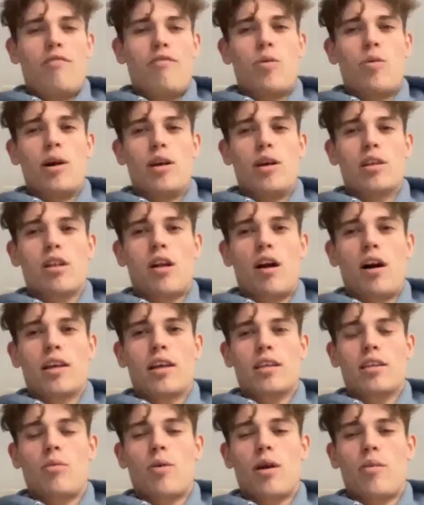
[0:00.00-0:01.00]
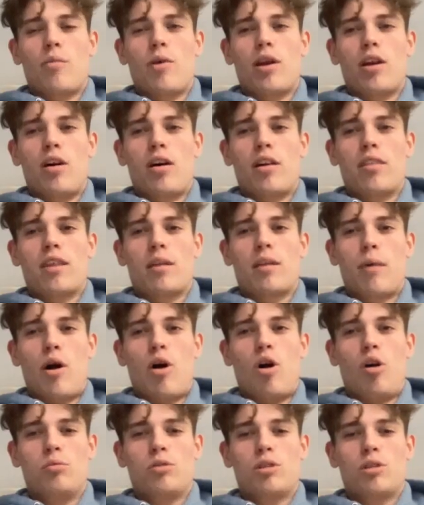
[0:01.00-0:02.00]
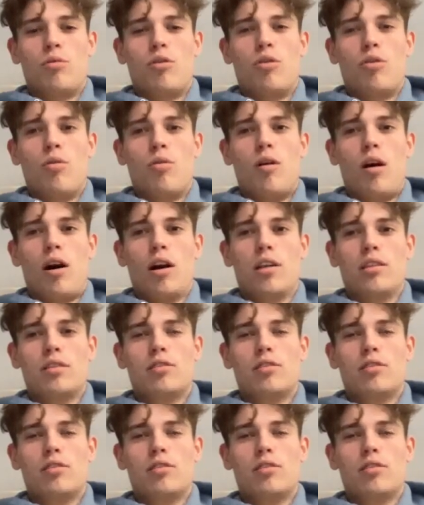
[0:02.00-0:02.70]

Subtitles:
view it as like when I think about optimal, I